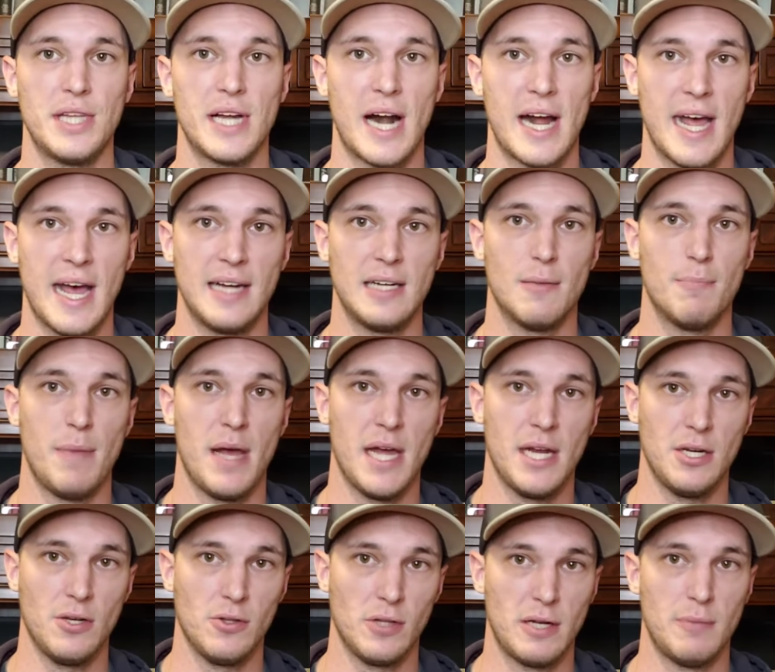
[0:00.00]
that I had to
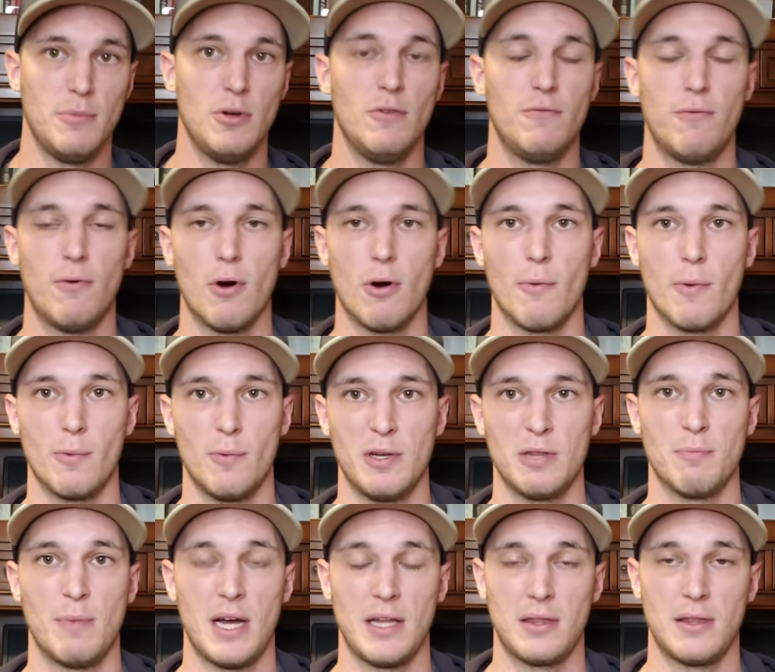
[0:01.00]
manually move forward
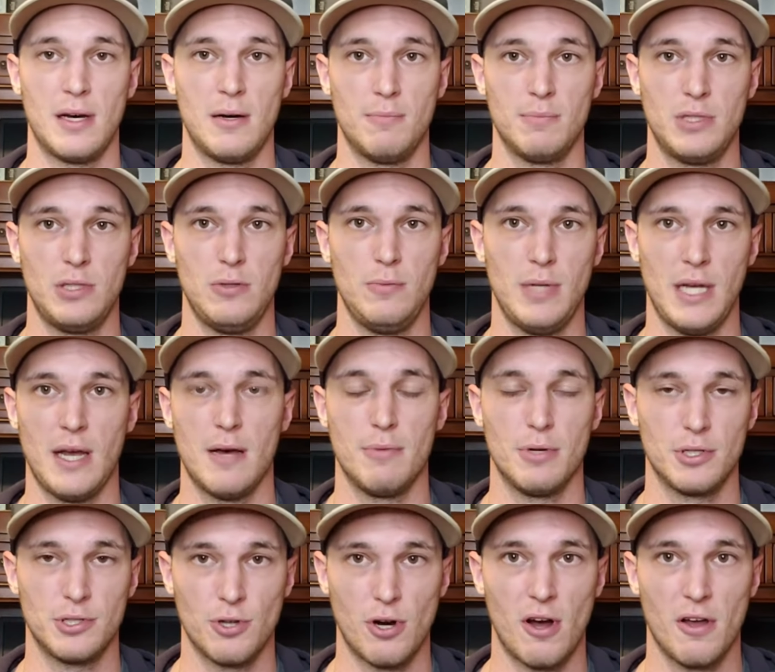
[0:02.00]
with my thumb to be able
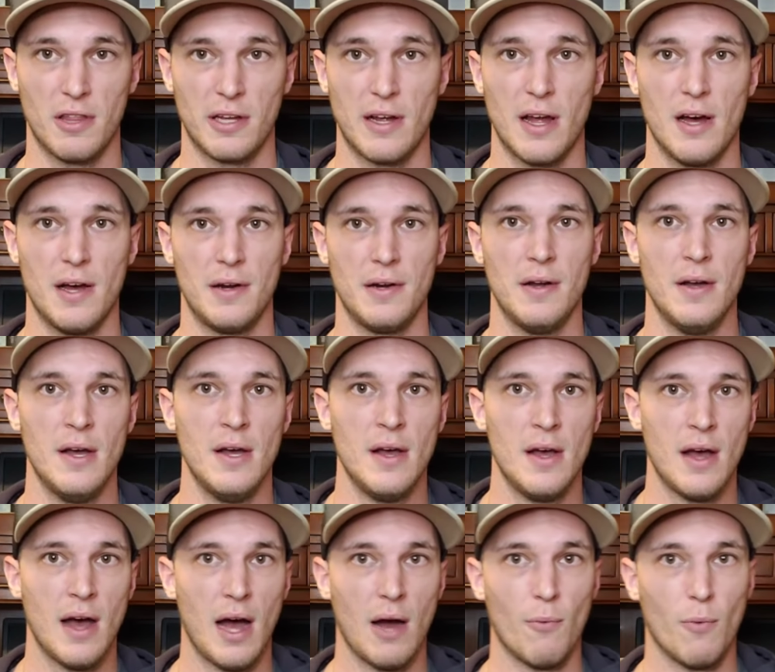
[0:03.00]
to draw the gun.
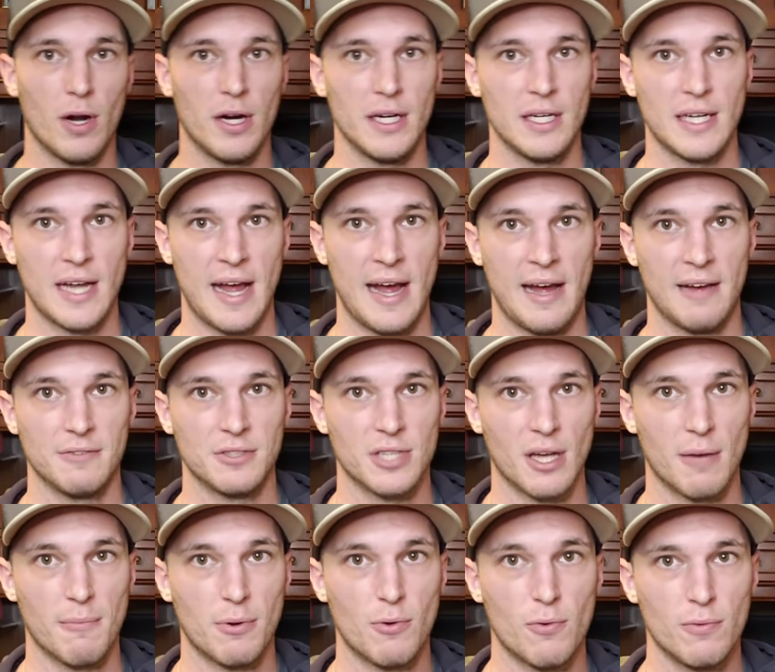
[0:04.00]
I wanted it to have
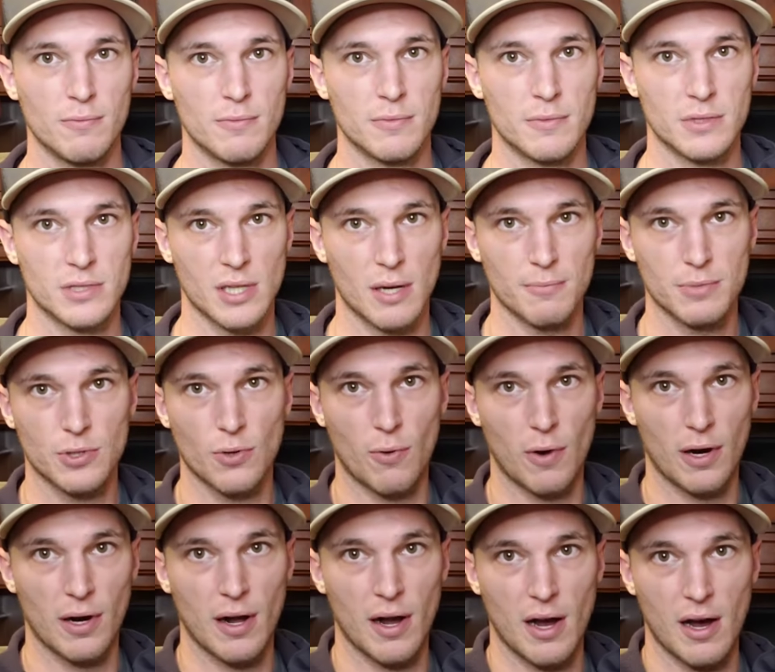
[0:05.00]
some
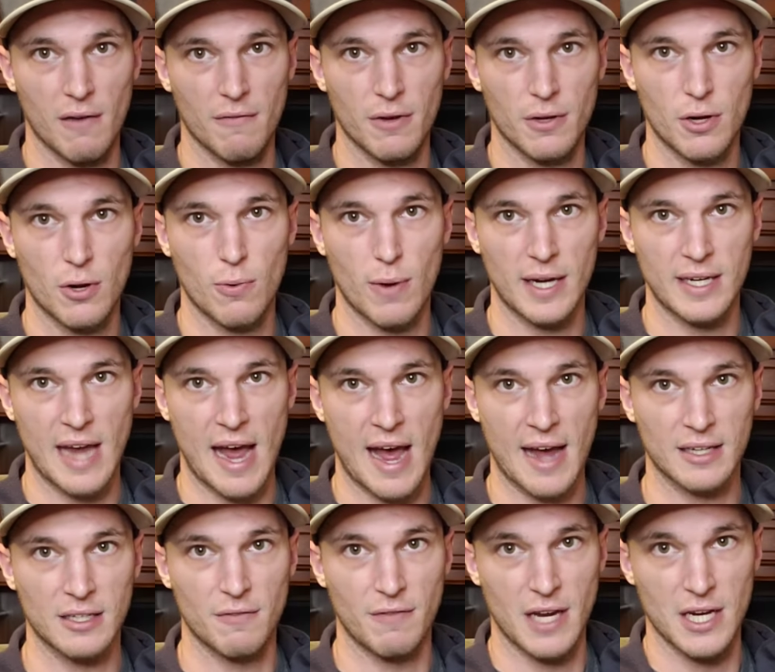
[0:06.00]
sort of quick
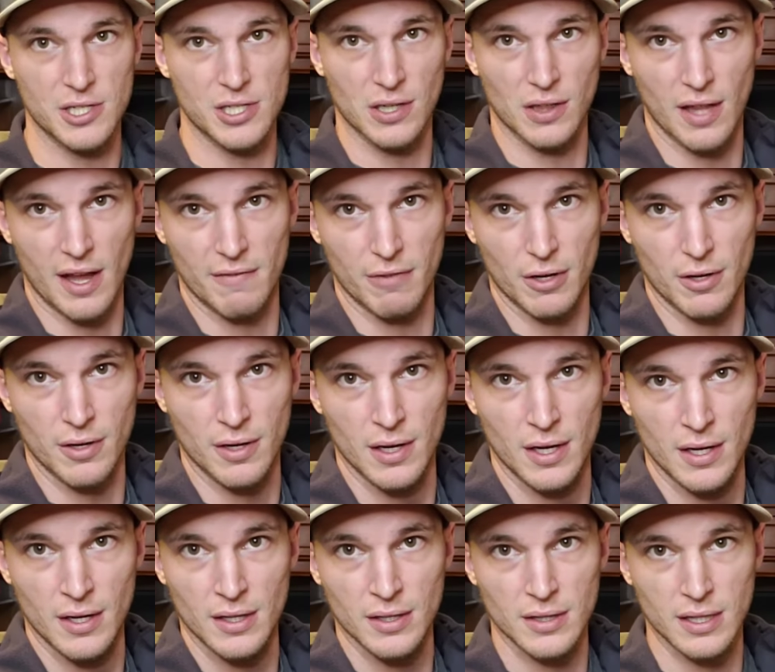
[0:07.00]
activation lever
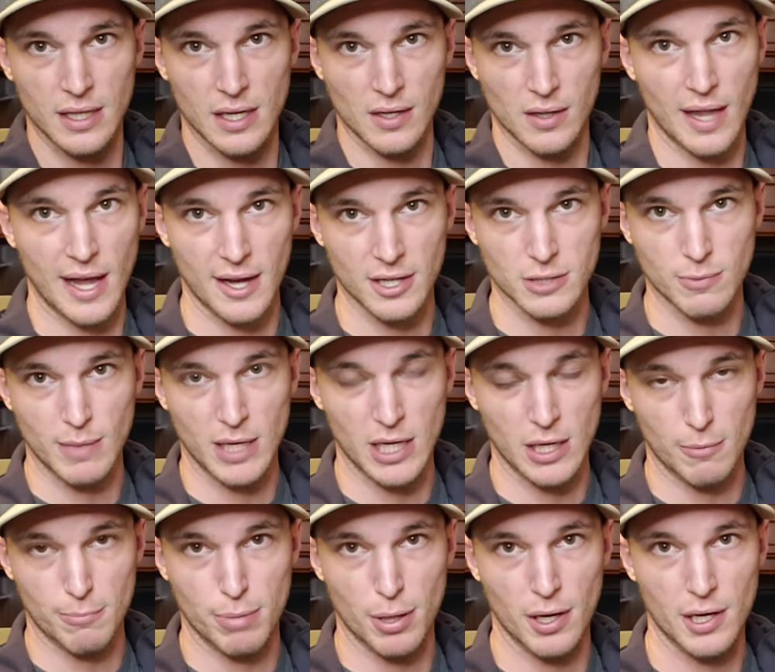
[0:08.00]
that allows me to
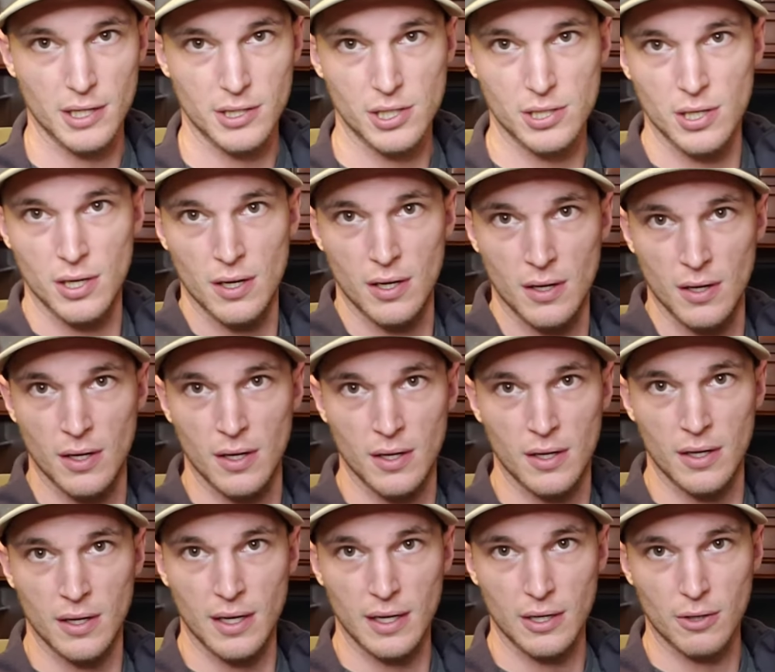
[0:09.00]
push,
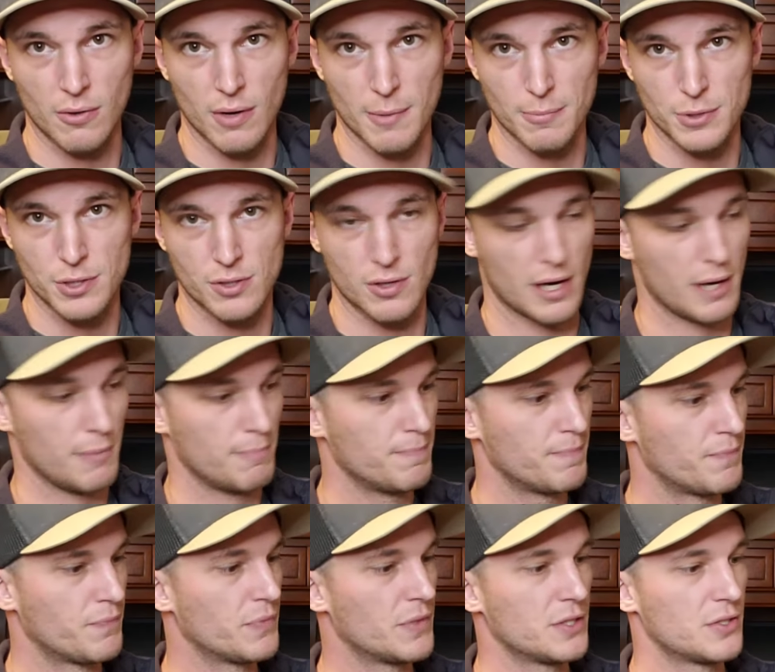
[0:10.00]
grip, strip.
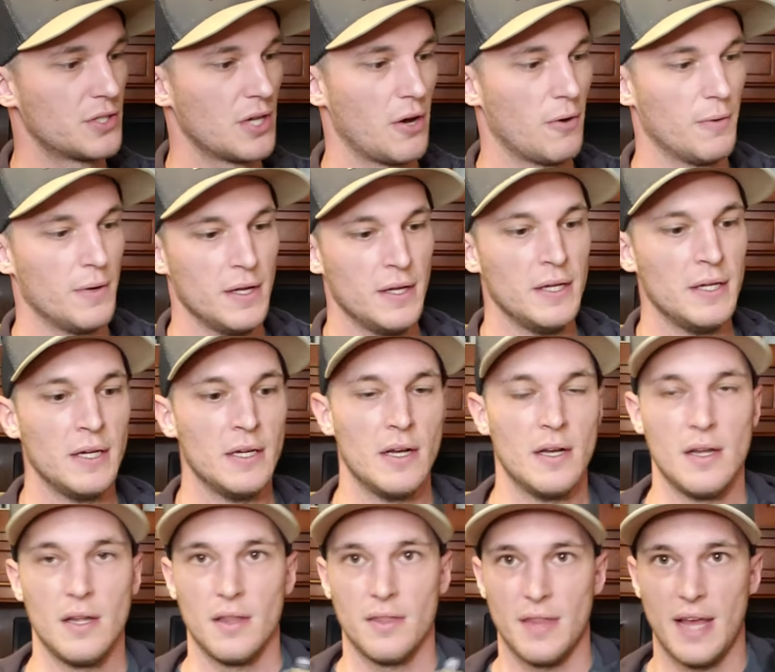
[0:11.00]
So
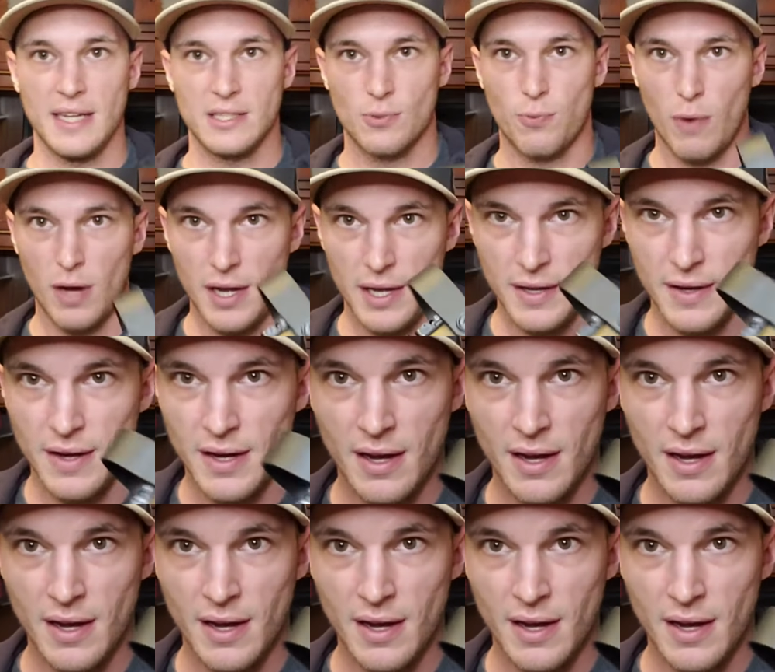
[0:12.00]
that's what